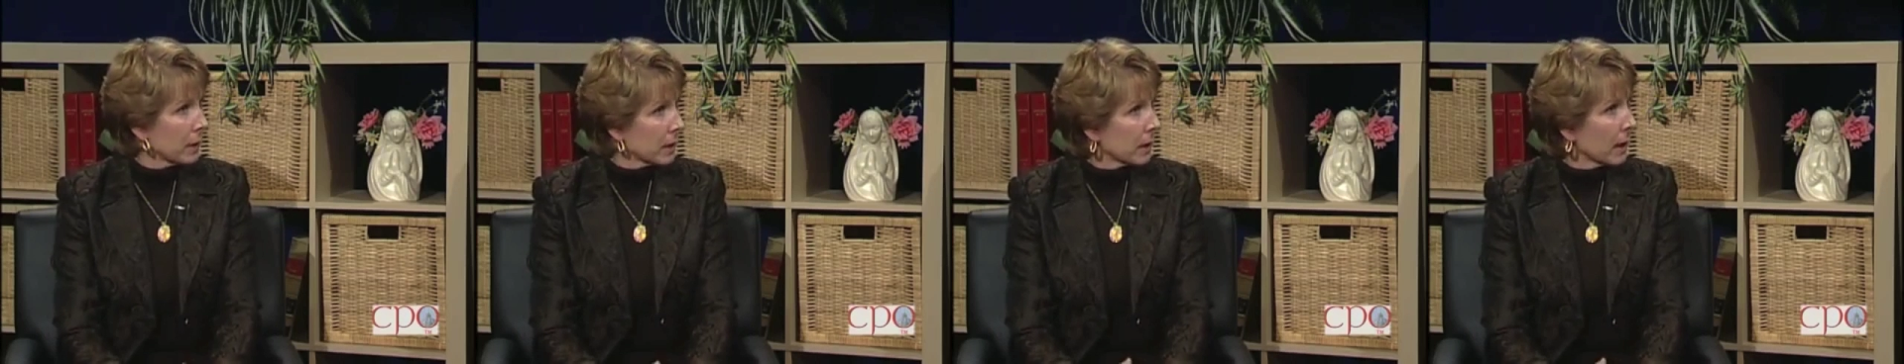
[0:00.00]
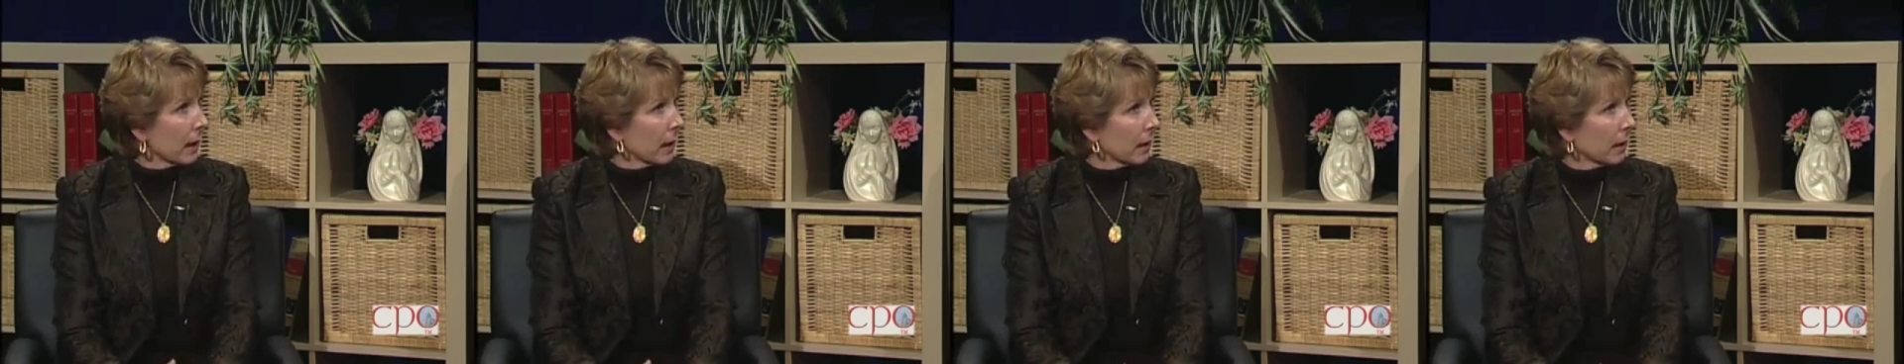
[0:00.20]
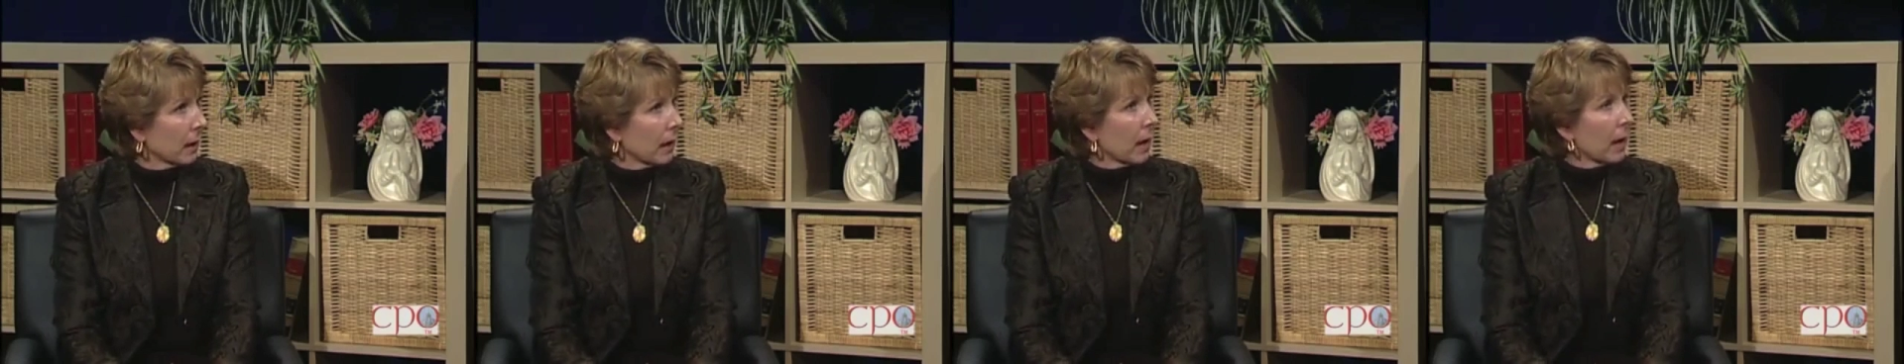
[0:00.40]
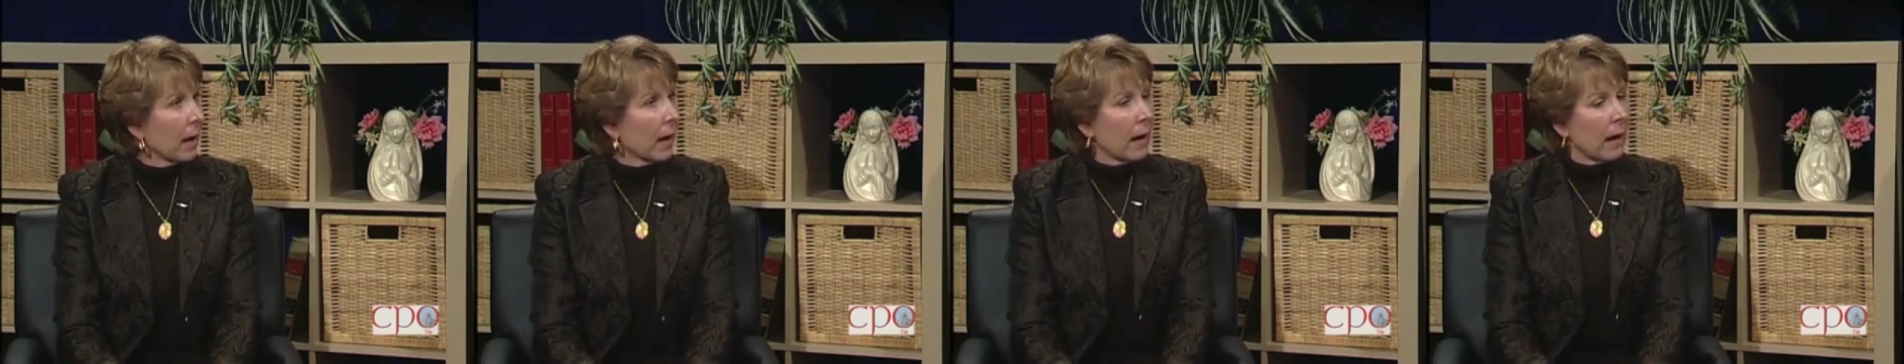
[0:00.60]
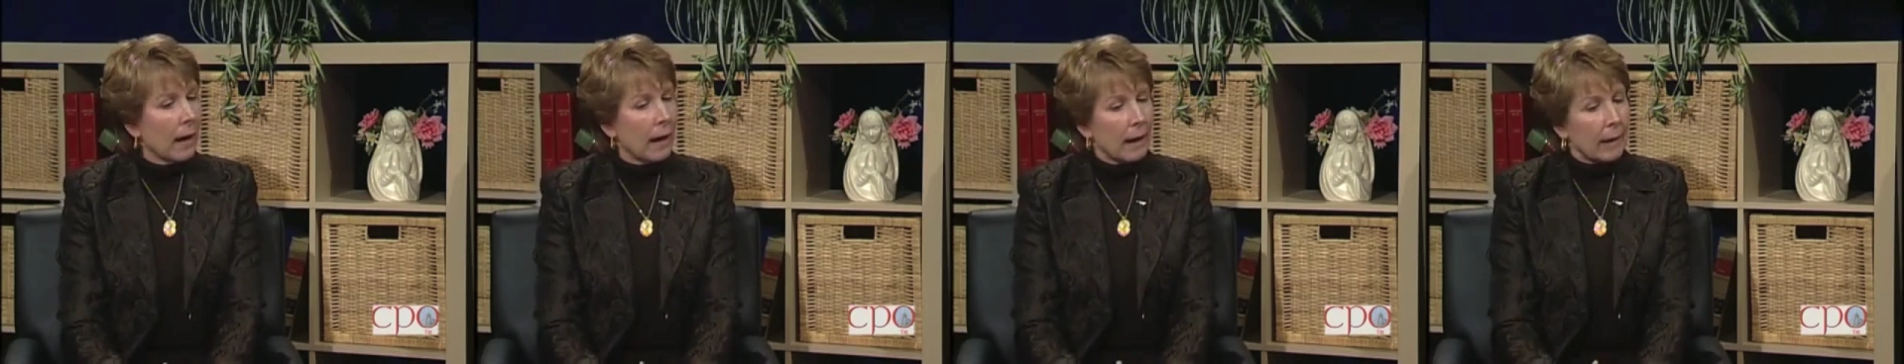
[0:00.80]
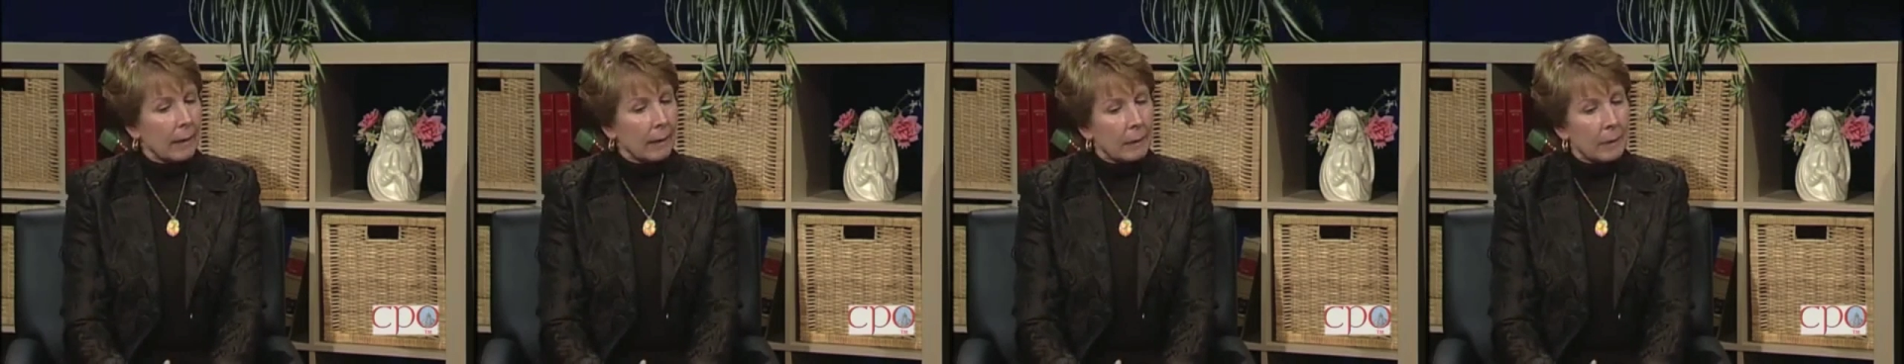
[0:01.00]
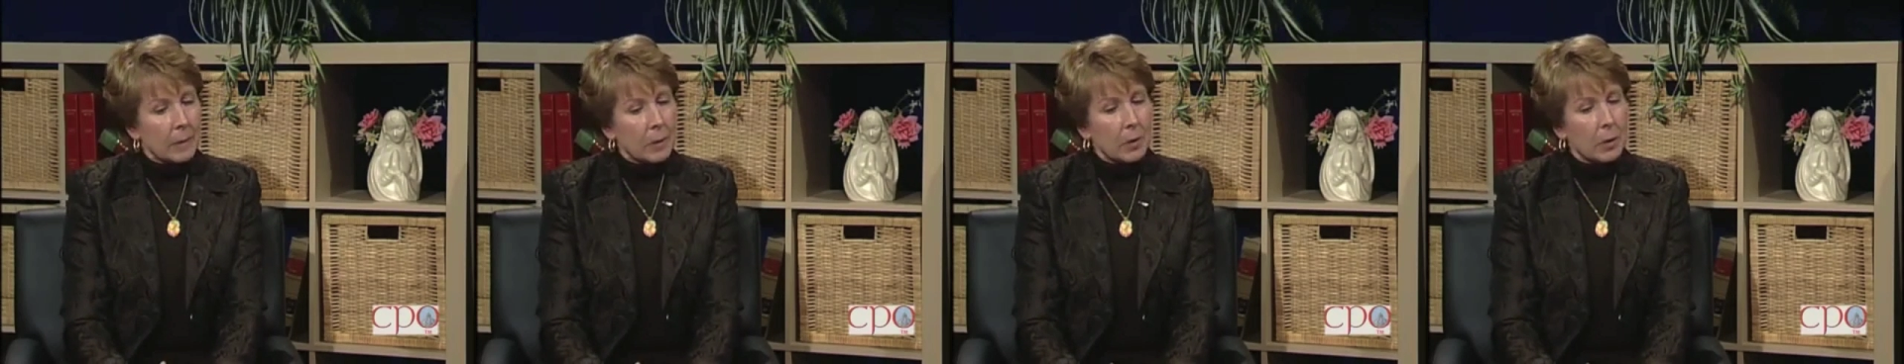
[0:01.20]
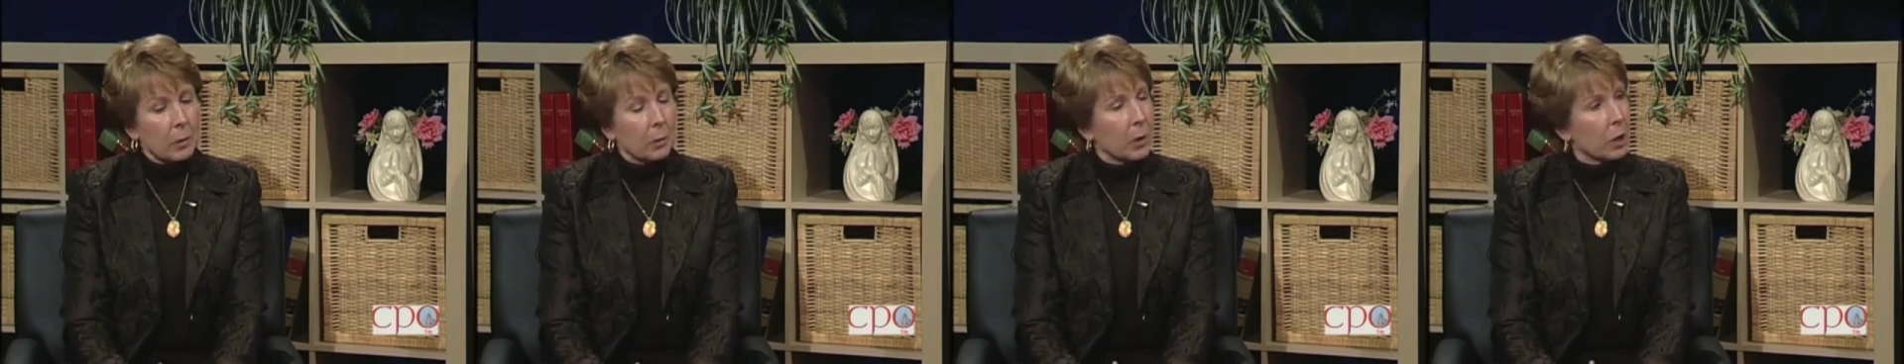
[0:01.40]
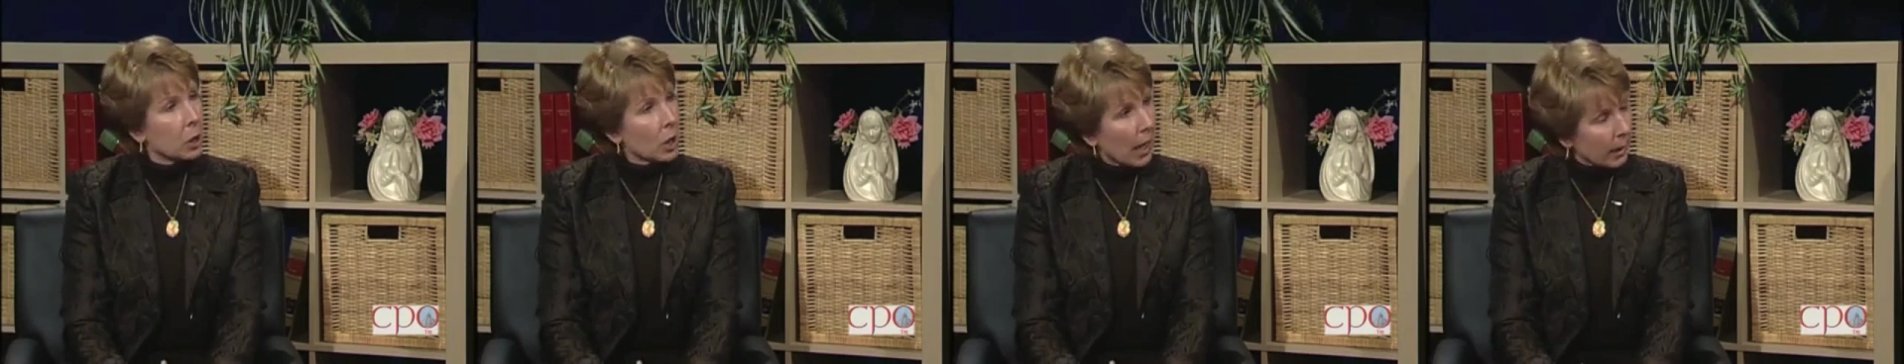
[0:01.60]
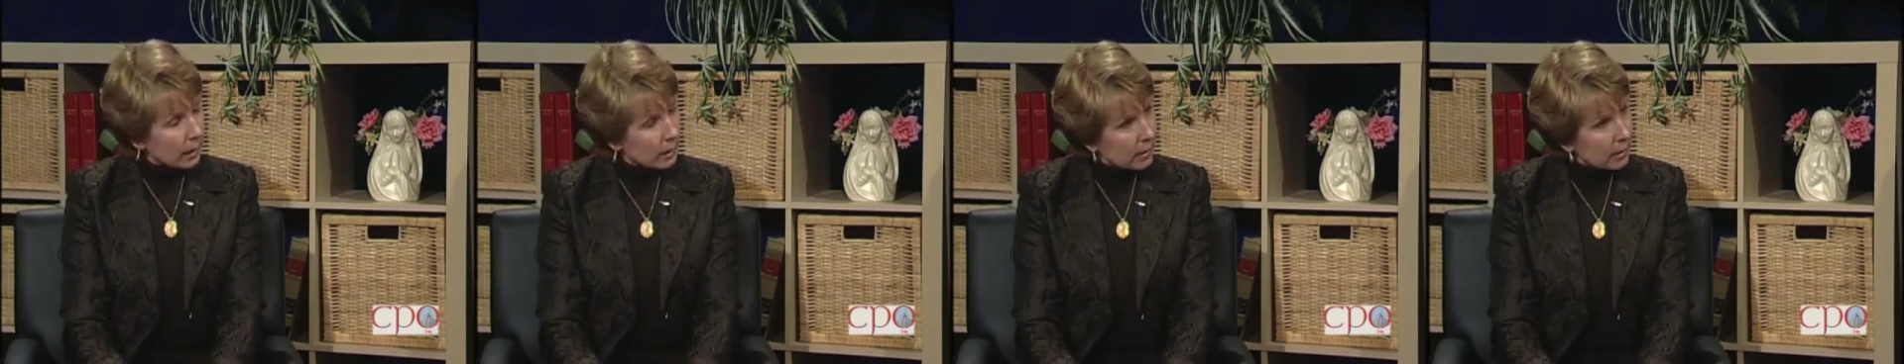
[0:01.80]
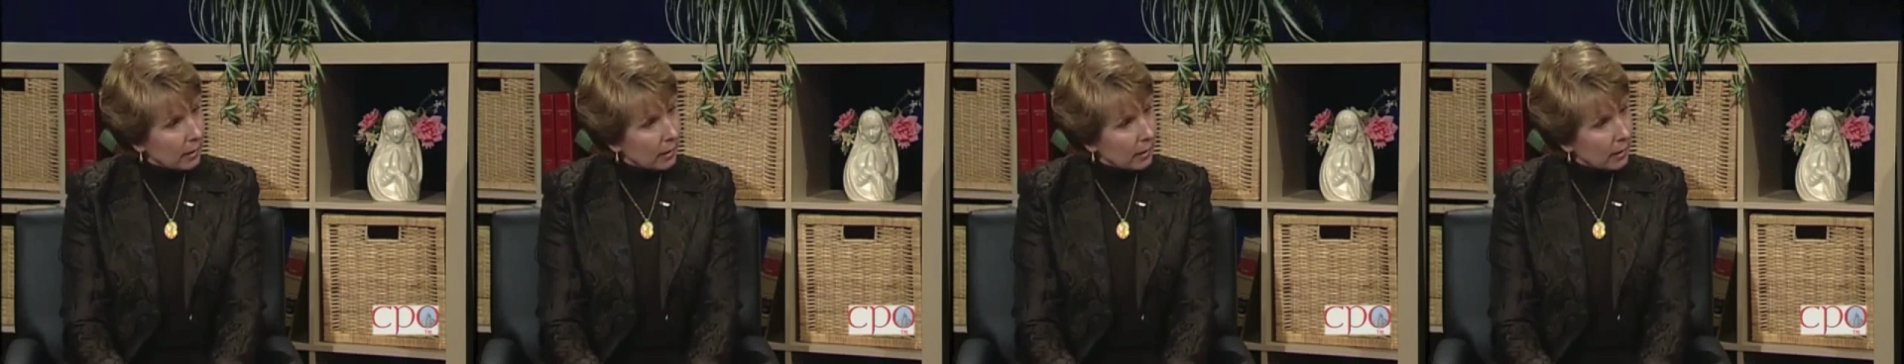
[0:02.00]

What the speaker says: say. So they reject